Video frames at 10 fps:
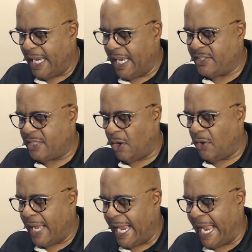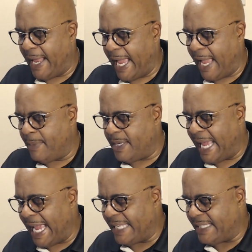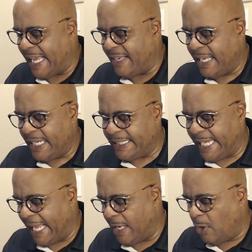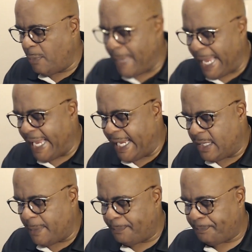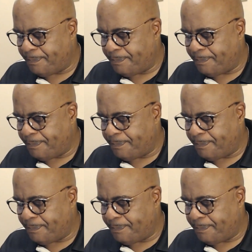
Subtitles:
And so Haman had that gallows made.